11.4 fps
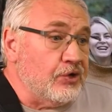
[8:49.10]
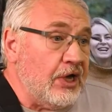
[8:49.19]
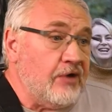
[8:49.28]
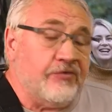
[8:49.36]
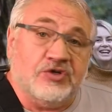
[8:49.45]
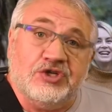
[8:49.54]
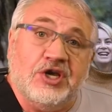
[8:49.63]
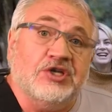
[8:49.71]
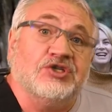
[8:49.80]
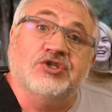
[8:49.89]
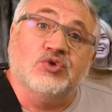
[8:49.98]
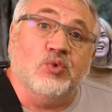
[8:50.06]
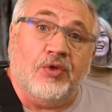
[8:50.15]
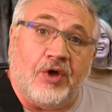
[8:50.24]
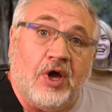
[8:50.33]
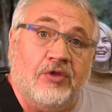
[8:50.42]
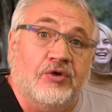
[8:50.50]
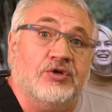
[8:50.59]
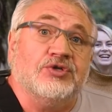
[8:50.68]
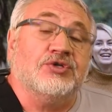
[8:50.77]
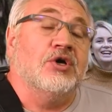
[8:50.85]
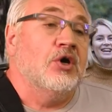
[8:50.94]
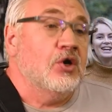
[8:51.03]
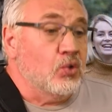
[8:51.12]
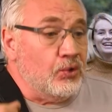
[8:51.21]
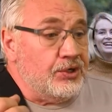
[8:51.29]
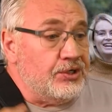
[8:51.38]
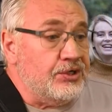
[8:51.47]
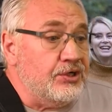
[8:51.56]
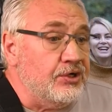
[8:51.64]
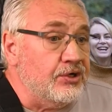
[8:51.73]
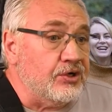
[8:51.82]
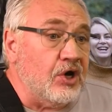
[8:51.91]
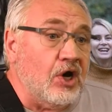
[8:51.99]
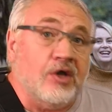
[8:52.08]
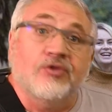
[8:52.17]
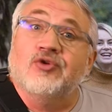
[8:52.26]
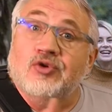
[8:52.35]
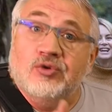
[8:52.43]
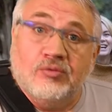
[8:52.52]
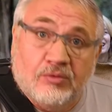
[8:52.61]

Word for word: conversations with others, we hear God through